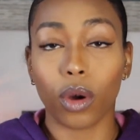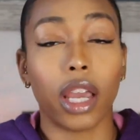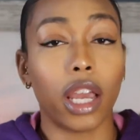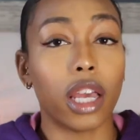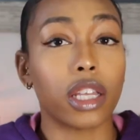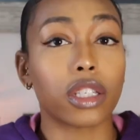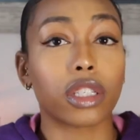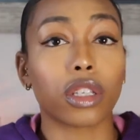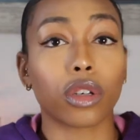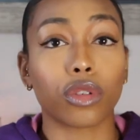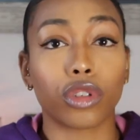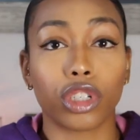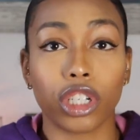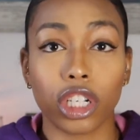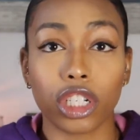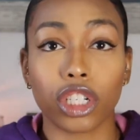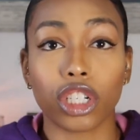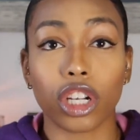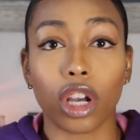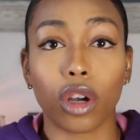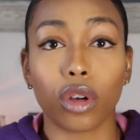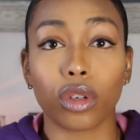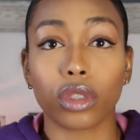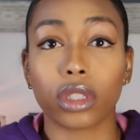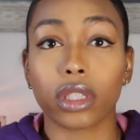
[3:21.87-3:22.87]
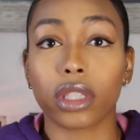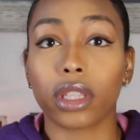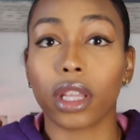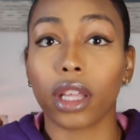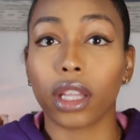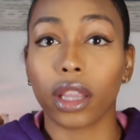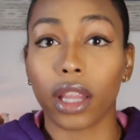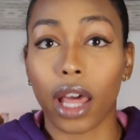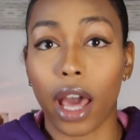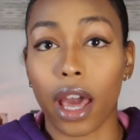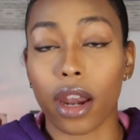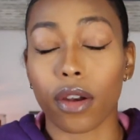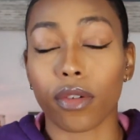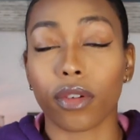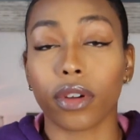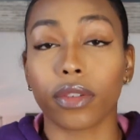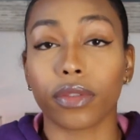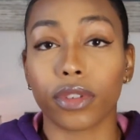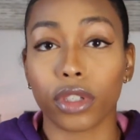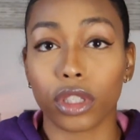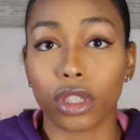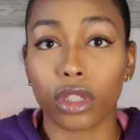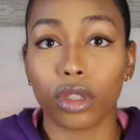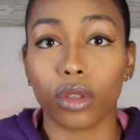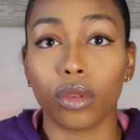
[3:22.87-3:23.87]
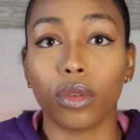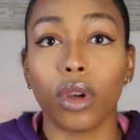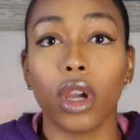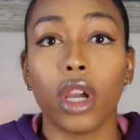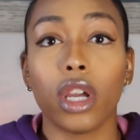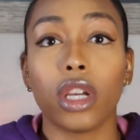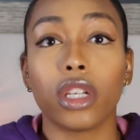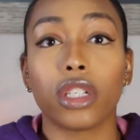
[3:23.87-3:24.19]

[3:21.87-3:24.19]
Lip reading: And so she chose the latter of the two.